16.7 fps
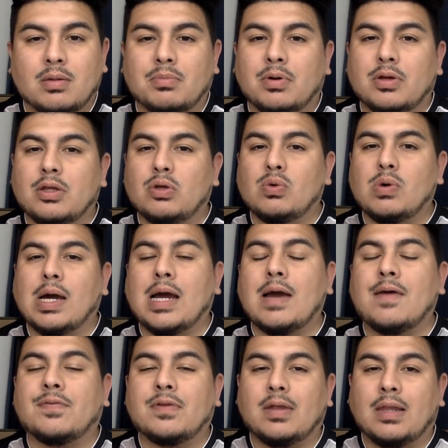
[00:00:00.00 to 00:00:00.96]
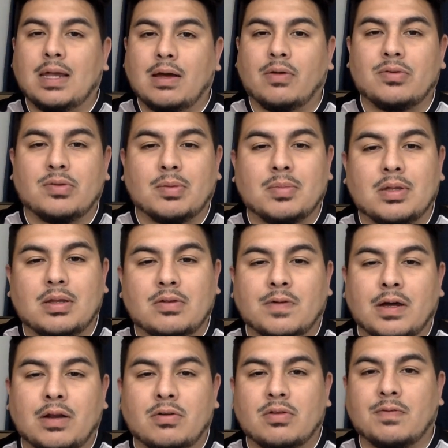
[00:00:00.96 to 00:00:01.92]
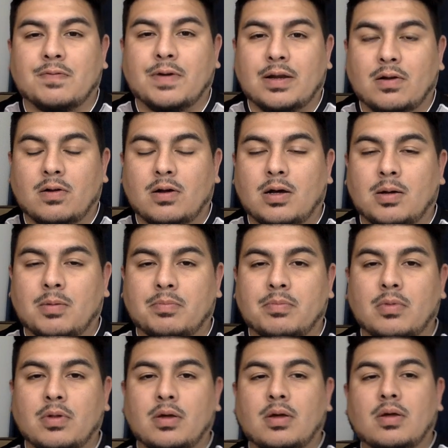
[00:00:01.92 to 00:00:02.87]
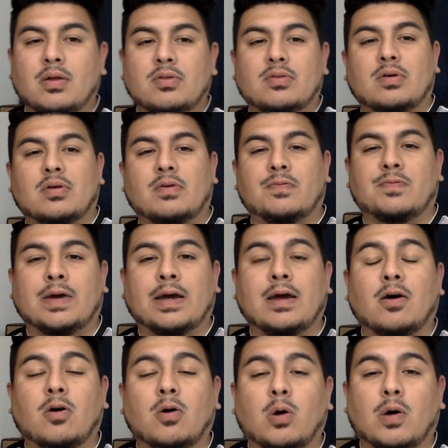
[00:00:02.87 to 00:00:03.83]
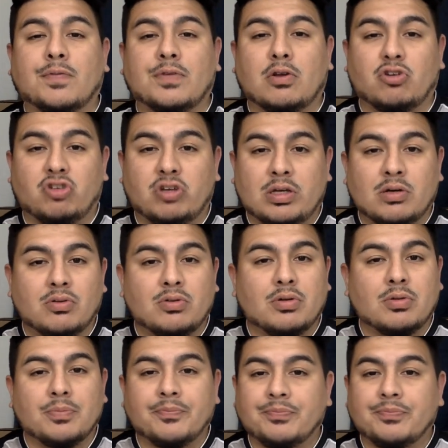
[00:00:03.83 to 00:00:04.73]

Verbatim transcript: But you have to allow some of these fighters to fight off their shield,